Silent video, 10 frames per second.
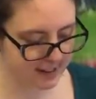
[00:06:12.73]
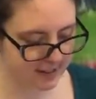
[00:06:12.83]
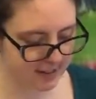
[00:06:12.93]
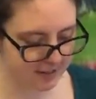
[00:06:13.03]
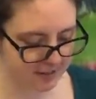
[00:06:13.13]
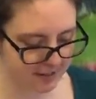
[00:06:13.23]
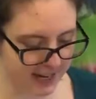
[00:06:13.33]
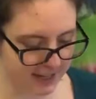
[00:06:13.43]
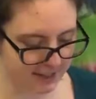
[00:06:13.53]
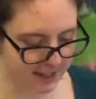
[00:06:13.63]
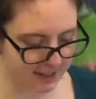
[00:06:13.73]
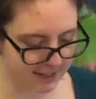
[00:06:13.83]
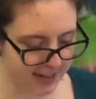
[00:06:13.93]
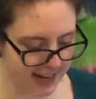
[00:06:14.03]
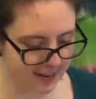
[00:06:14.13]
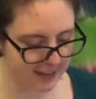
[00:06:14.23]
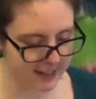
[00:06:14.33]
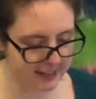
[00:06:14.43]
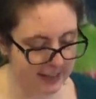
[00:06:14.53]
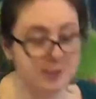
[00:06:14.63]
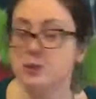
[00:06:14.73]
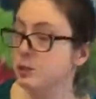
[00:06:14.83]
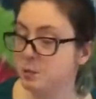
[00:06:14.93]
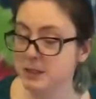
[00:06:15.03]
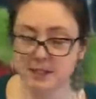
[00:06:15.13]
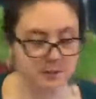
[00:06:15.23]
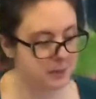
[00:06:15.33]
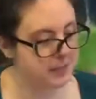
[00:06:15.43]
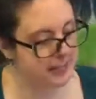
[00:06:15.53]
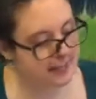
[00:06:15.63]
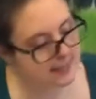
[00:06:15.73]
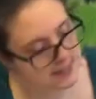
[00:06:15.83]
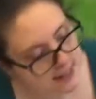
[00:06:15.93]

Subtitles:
don't know if hedgehogs have eyelashes, but this one does.